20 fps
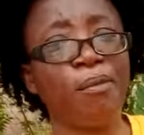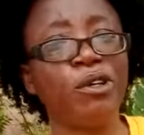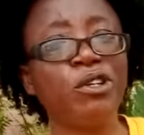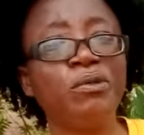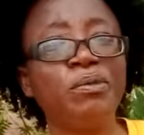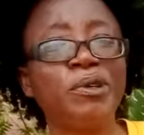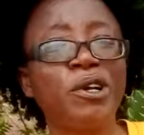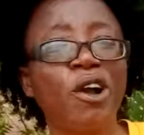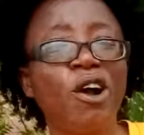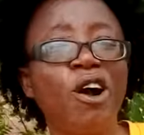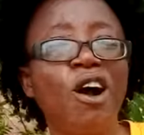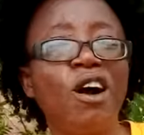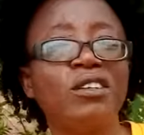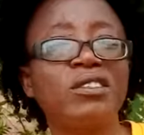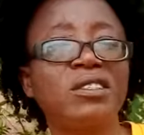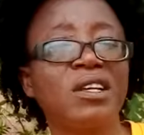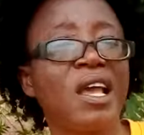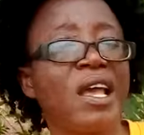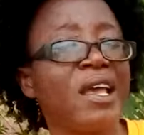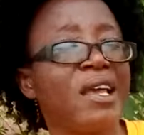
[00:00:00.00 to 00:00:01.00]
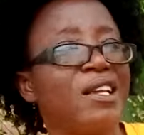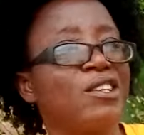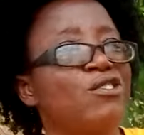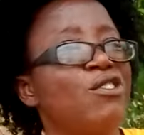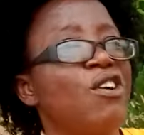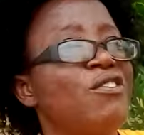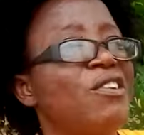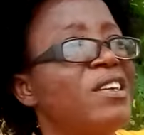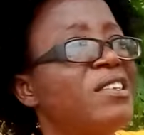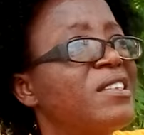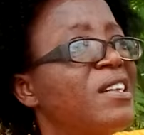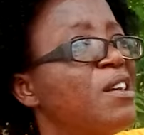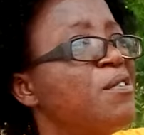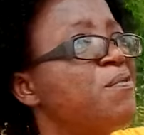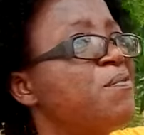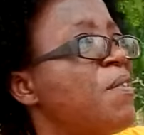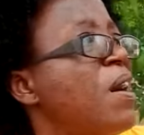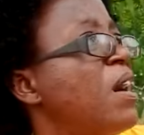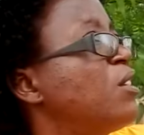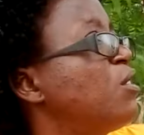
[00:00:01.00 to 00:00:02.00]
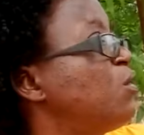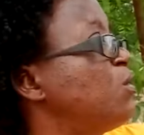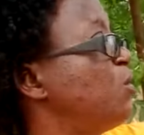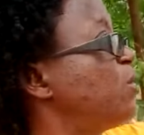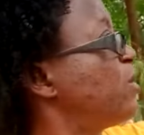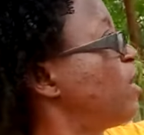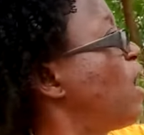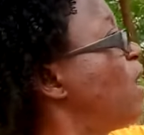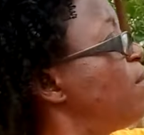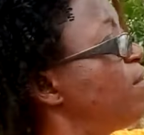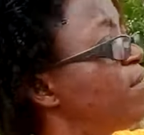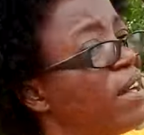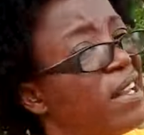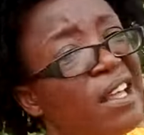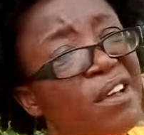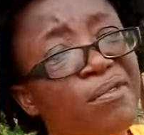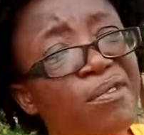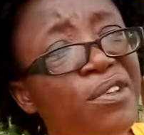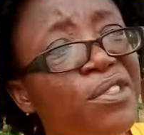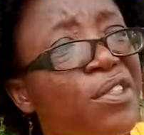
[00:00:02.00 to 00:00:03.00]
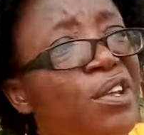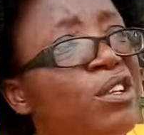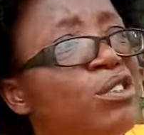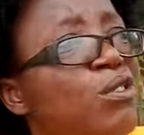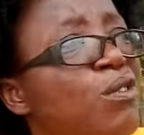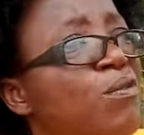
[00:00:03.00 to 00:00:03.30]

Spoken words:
But because it's not readily found on shelf and everything,